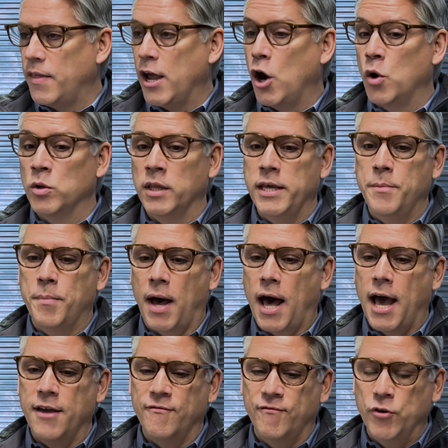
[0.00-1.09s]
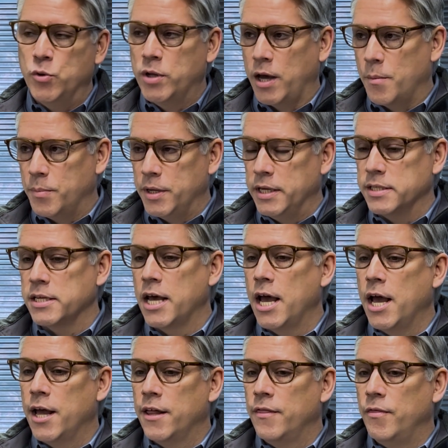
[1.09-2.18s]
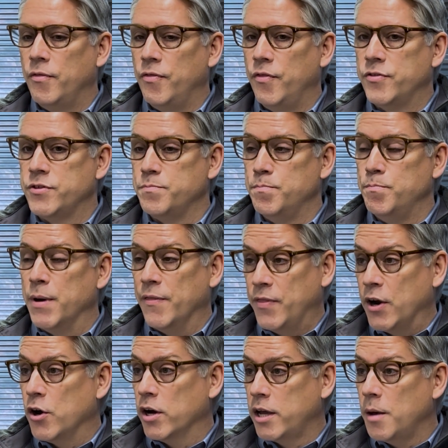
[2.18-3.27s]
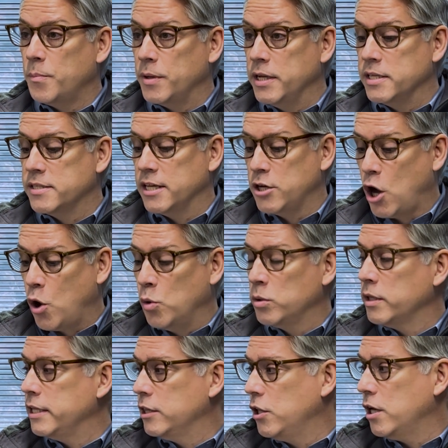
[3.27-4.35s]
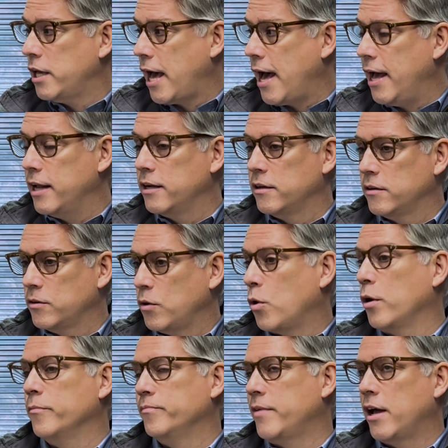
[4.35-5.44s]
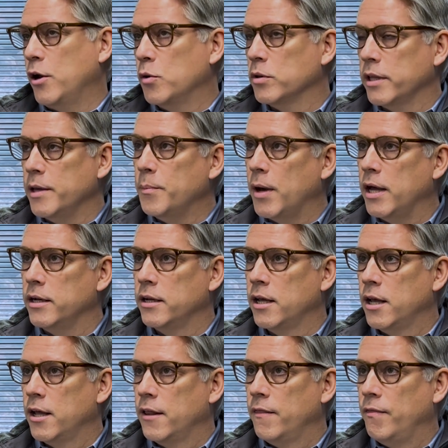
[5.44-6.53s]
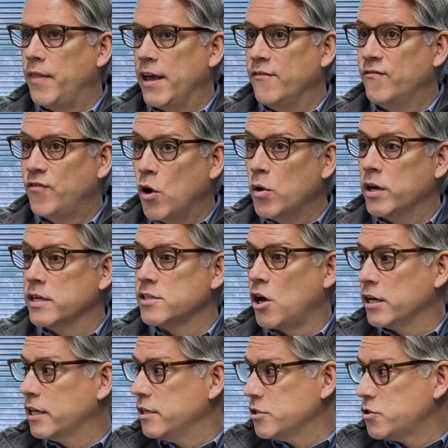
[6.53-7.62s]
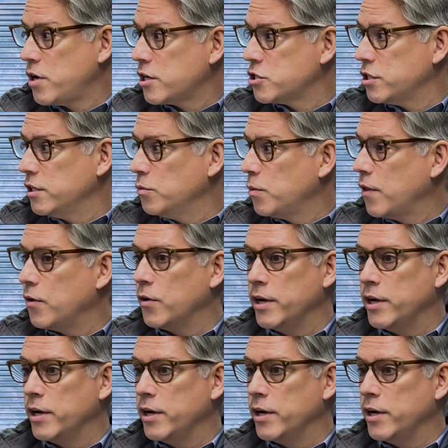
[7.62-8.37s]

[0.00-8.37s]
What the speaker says: They only buy food companies. But there are companies that only look at, or not only, but they focus on construction, whether